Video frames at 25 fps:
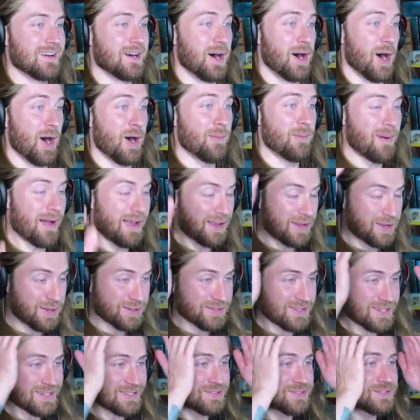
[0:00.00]
Oh my
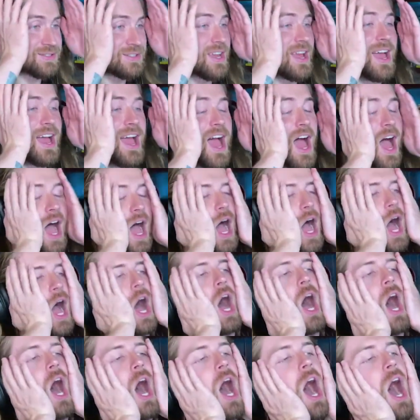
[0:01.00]
goodness!
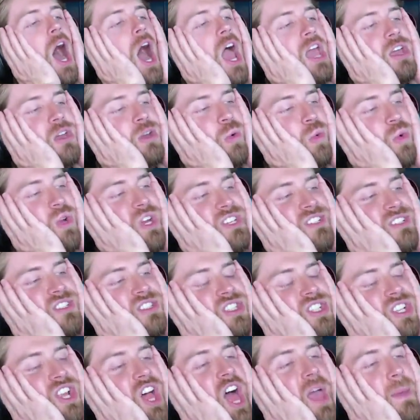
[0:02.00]
A green
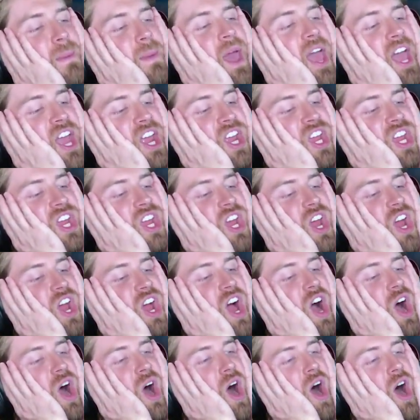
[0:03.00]
slime egg?
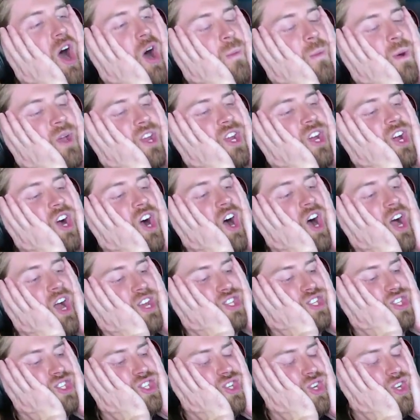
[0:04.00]
Oh my
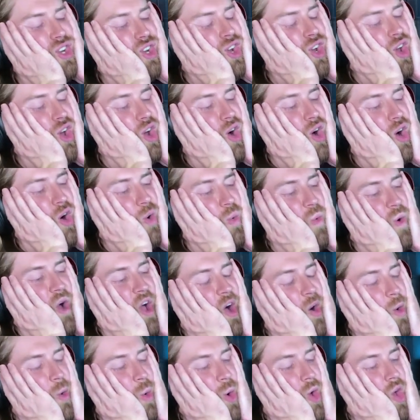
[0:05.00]
gosh! Oh
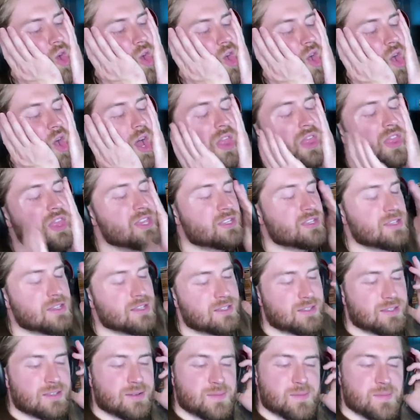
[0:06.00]
wow! This
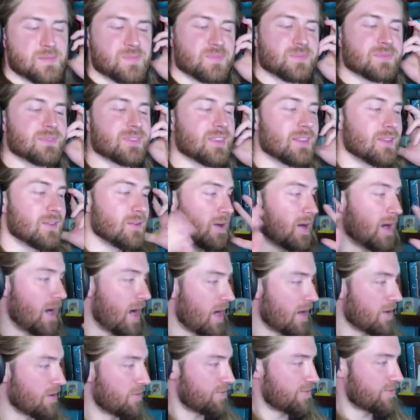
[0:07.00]
is...
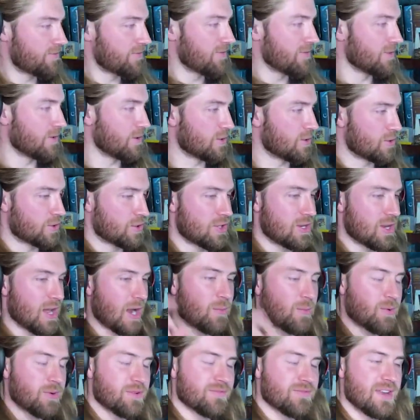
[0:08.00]
I
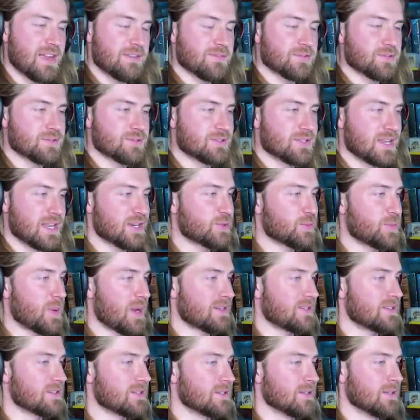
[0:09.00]
would have never
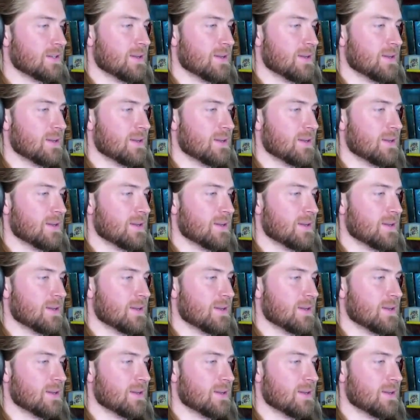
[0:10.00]
expected.